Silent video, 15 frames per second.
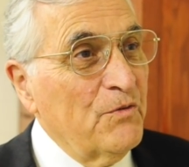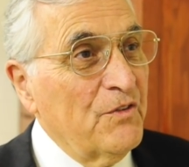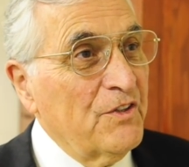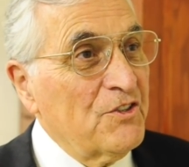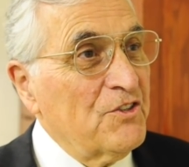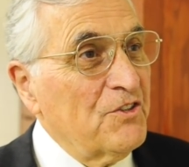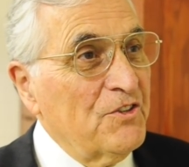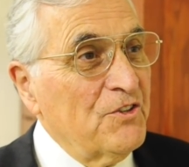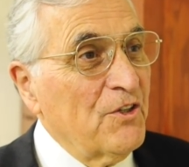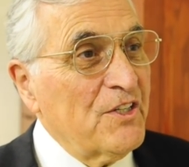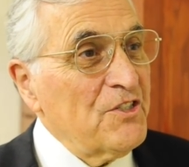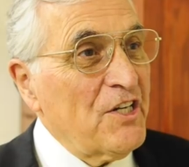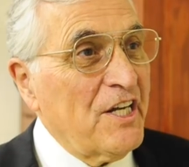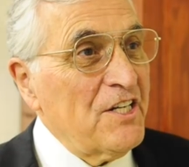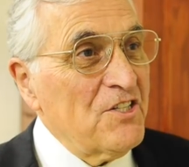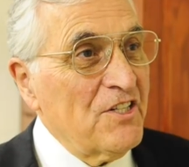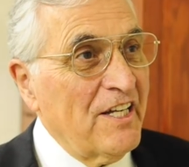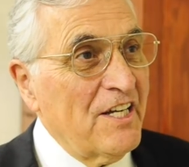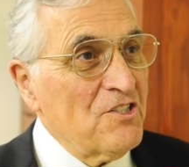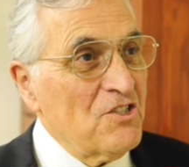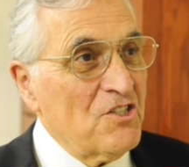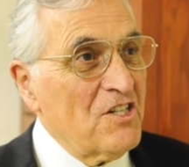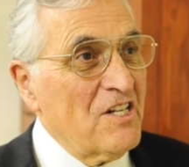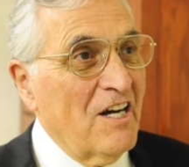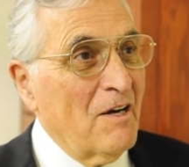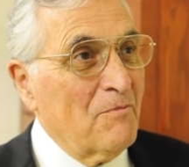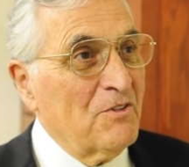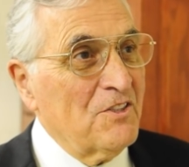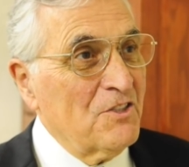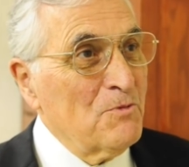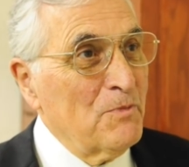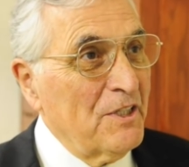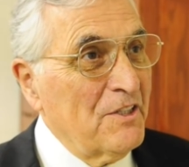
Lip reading: this your education hasn't stopped just